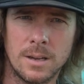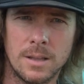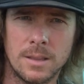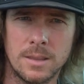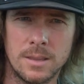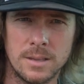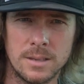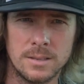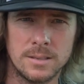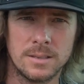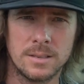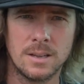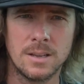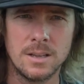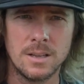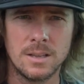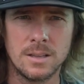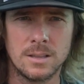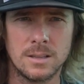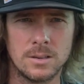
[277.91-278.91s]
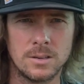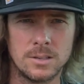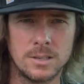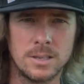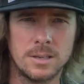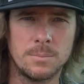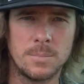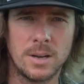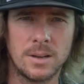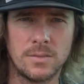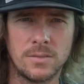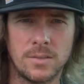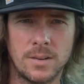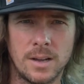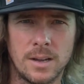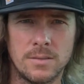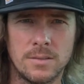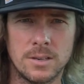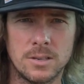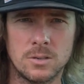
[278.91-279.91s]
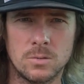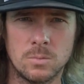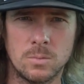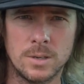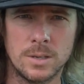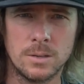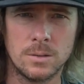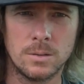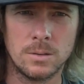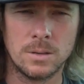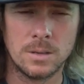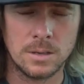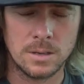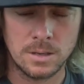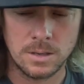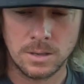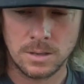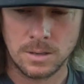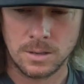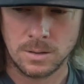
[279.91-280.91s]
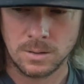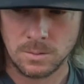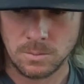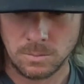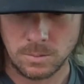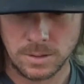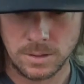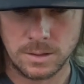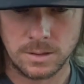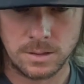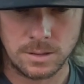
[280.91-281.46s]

this 13 by 5-inch wheel with